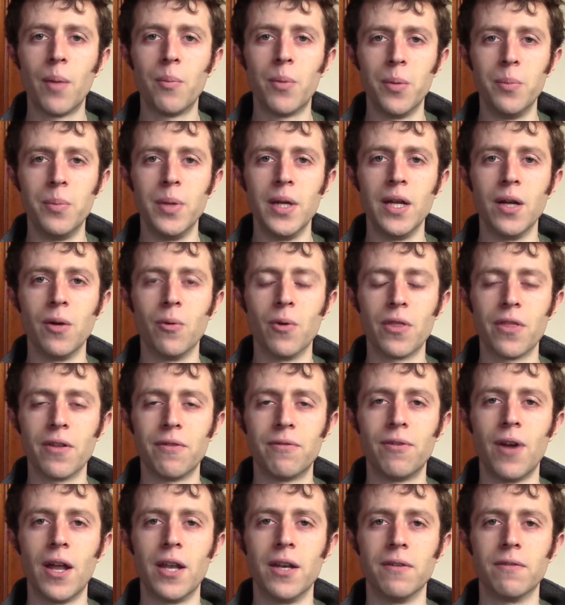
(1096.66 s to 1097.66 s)
being with a
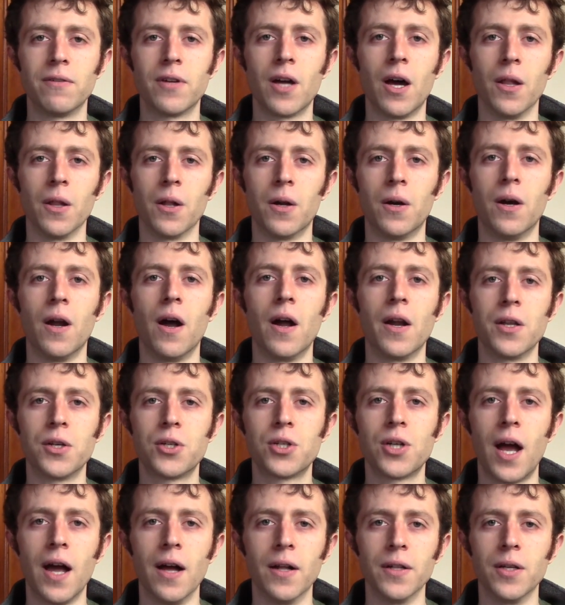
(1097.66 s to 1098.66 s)
friend of color on a
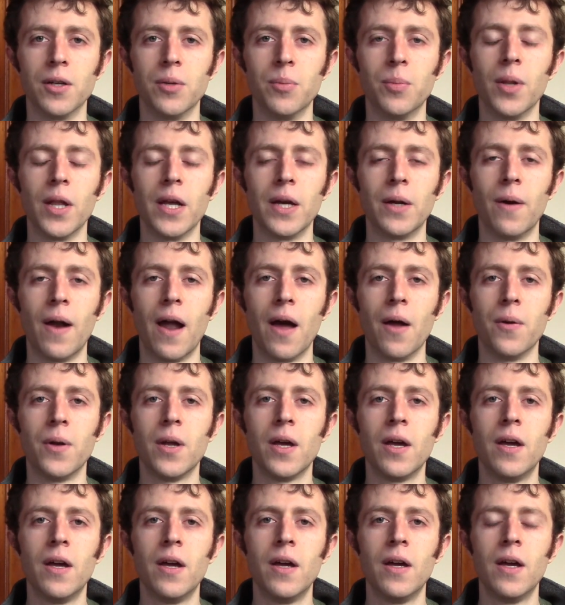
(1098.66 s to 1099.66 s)
childhood playground
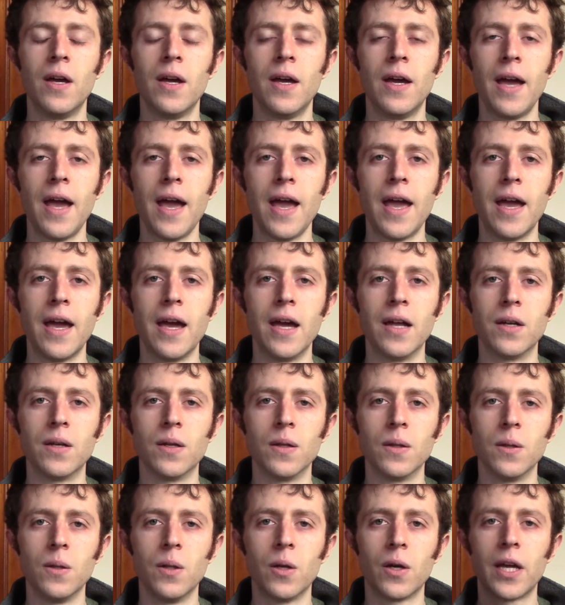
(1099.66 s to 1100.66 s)
and
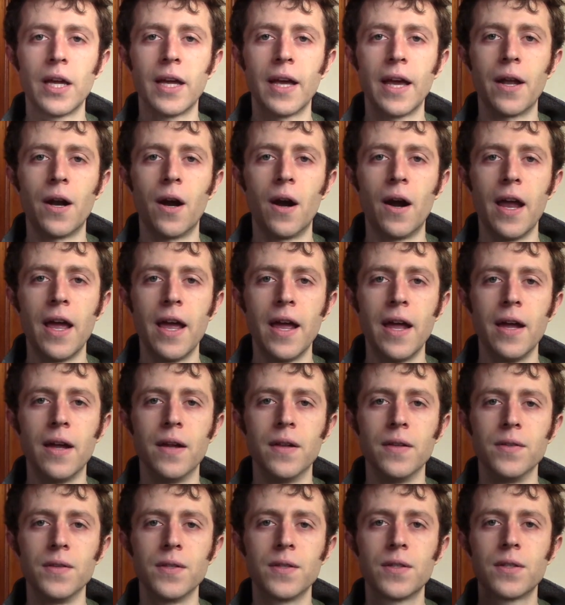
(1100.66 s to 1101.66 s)
looking at our
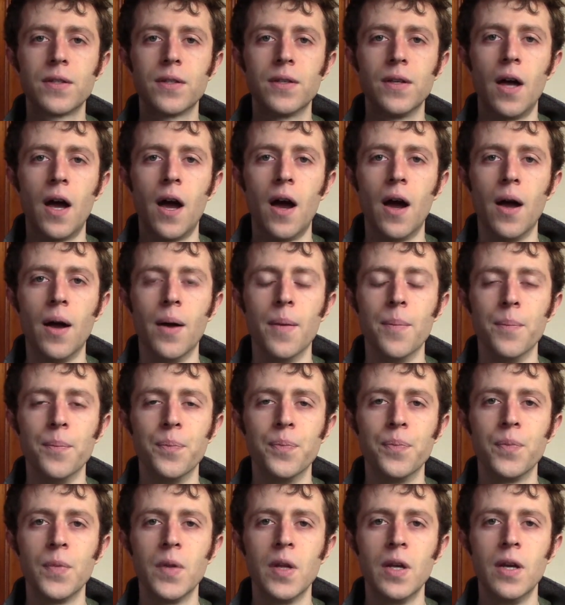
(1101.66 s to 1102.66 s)
hands and
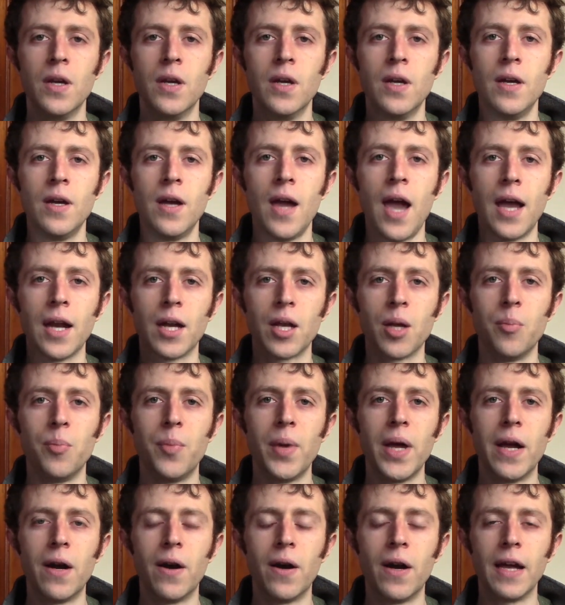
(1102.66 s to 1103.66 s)

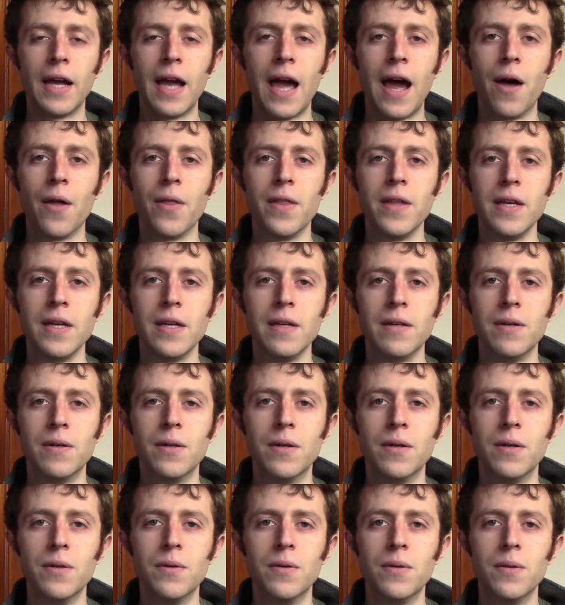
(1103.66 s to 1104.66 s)
comparing how the
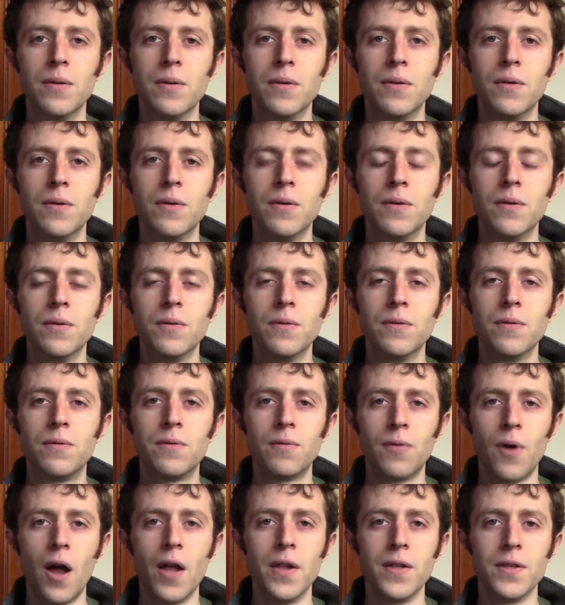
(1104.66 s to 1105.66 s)

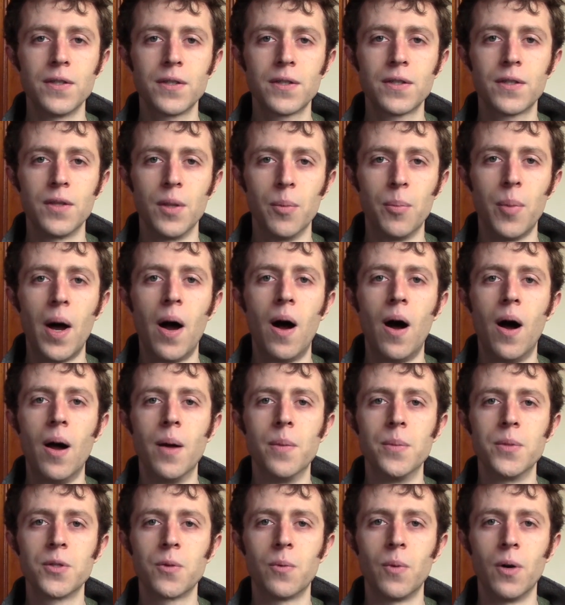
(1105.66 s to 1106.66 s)
fronts, the
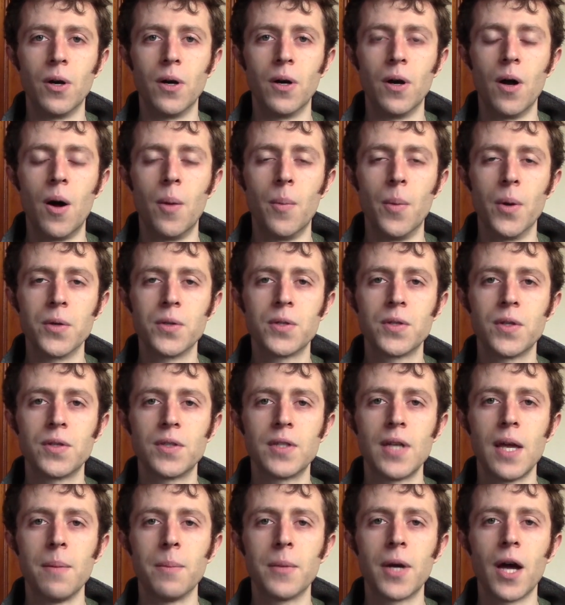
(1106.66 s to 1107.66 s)
palms, were almost the
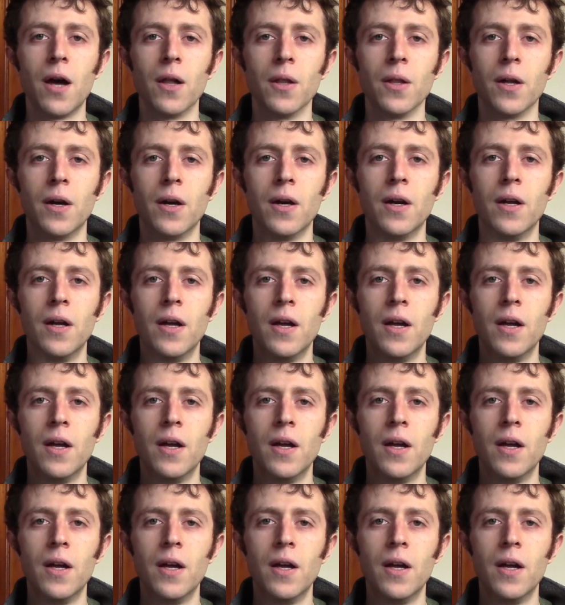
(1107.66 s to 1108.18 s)
same color